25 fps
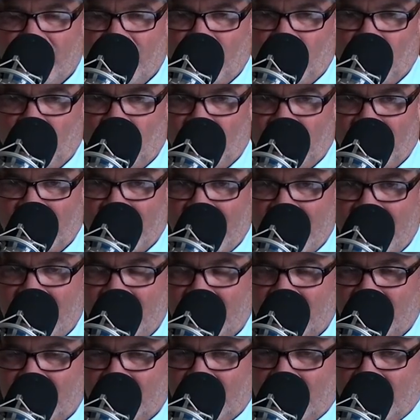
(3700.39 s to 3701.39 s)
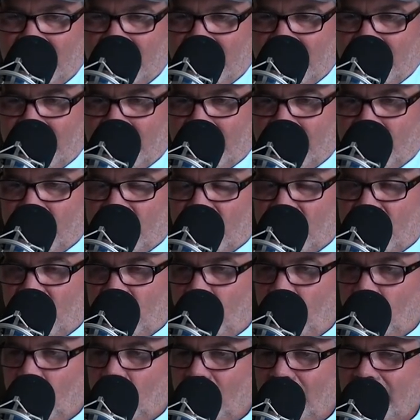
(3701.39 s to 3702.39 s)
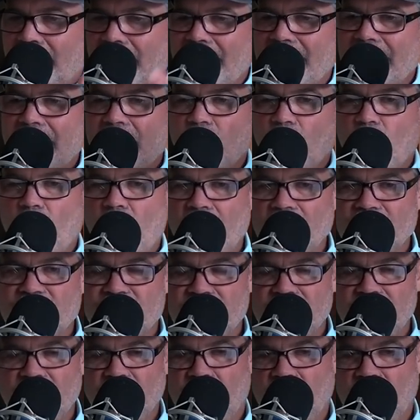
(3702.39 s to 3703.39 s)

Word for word: Milorganite had washed into